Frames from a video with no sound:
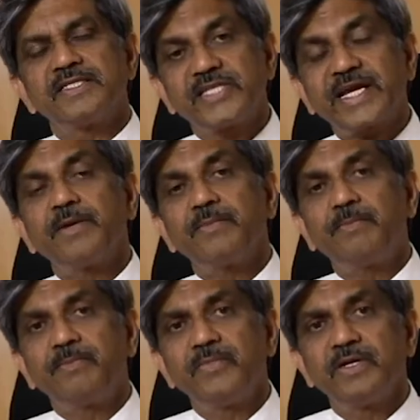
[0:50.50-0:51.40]
The second
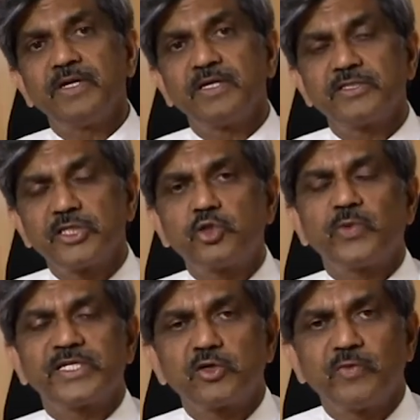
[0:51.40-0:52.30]

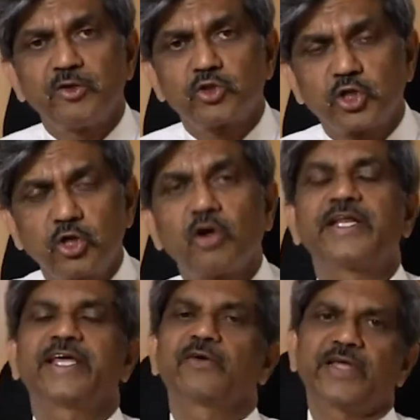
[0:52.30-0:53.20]
situation when you should not
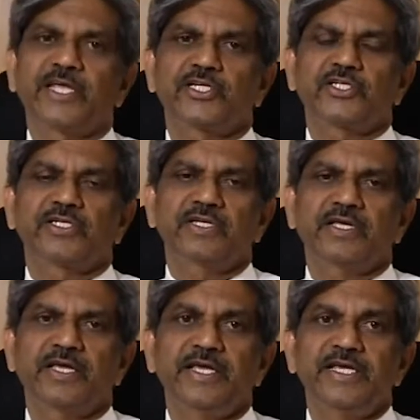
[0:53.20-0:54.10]
take a vacation
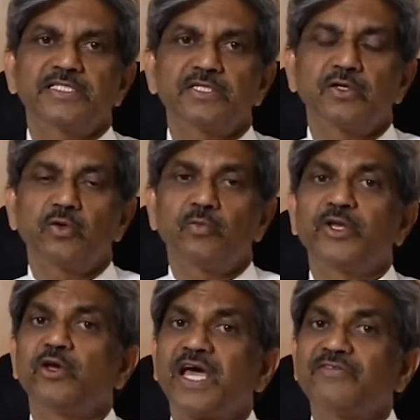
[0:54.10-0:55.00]
is
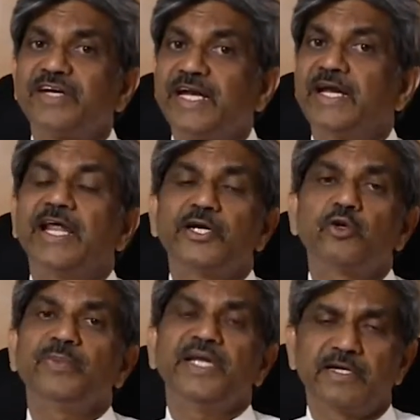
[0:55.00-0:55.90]
when you have a deadline
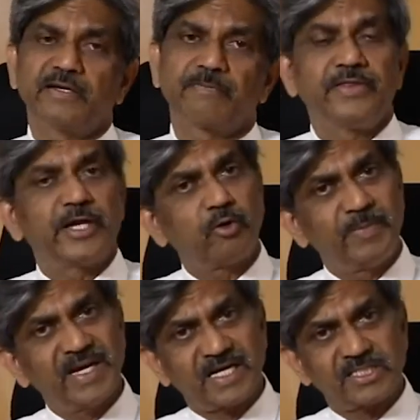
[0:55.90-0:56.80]
to meet. There could
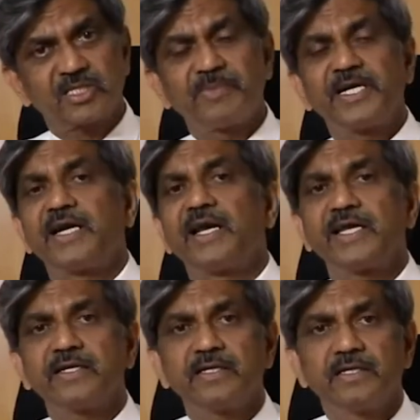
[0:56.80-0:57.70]
be a customer
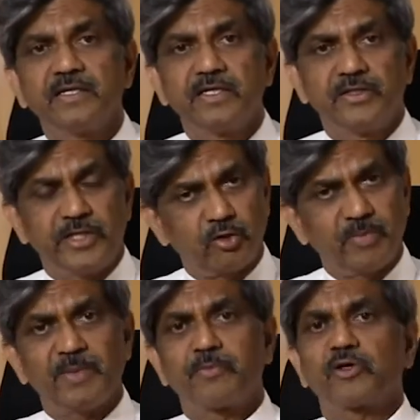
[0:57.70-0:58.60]
deadline, there could
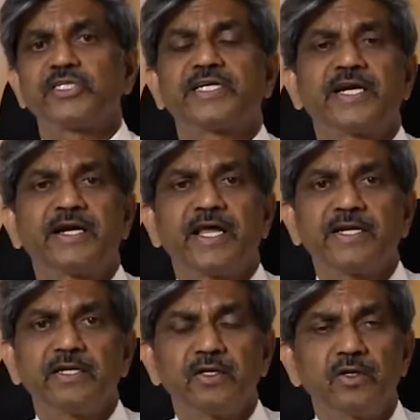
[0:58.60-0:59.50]
be a project
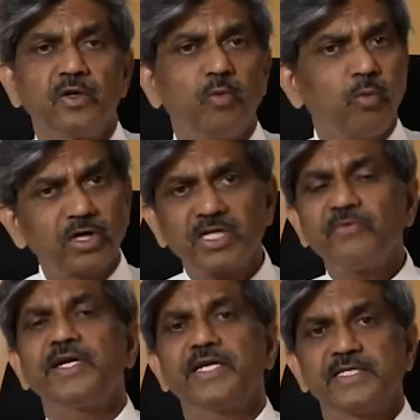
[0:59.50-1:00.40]
deadline,
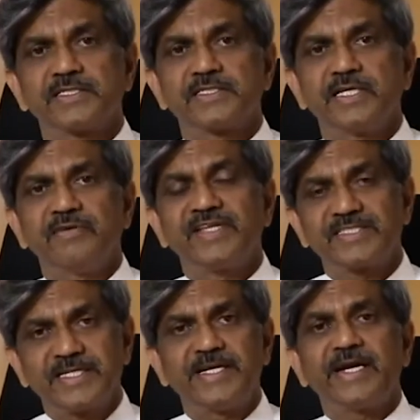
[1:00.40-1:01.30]
whatever it is, if
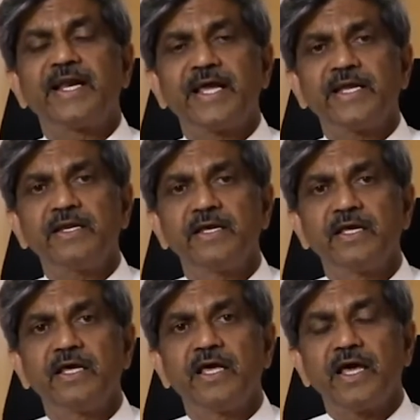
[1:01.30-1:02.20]
there's a deadline
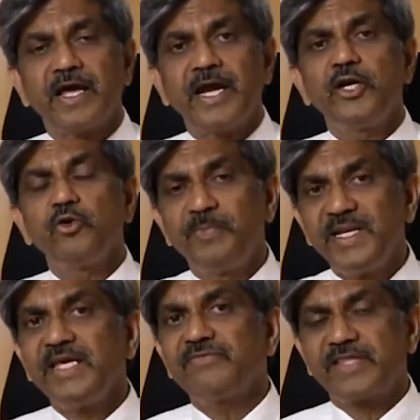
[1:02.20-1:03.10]
and you
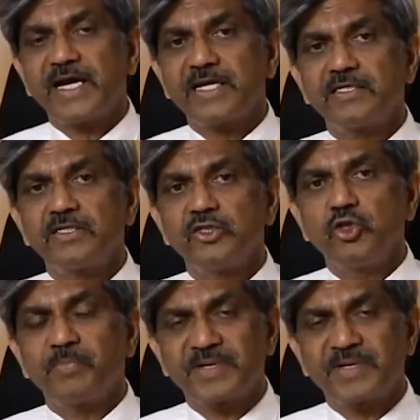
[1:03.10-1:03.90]
believe that your